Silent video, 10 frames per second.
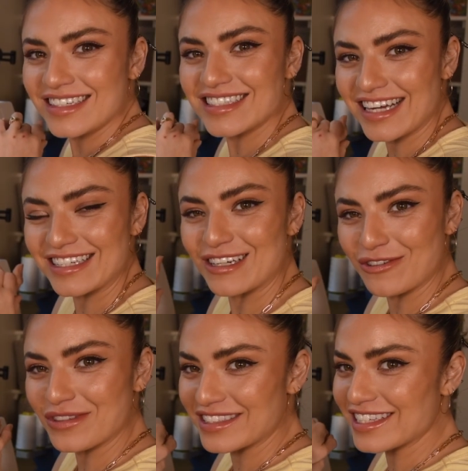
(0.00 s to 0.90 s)
Side
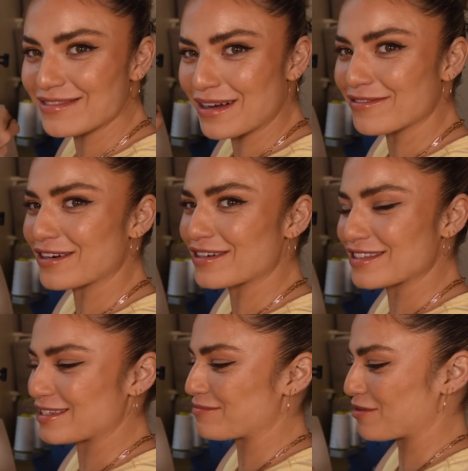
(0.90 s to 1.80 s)
note, this is my
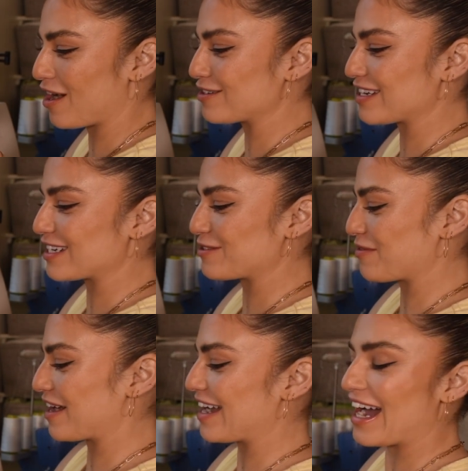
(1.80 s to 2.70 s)
first project
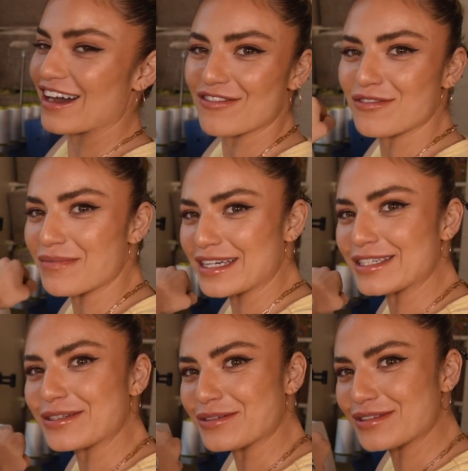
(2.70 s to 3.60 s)
where I have my
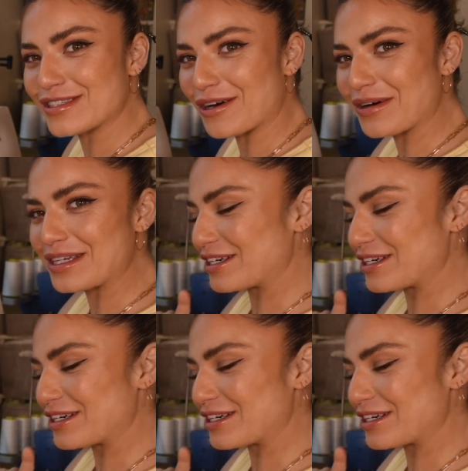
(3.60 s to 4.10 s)
new sewing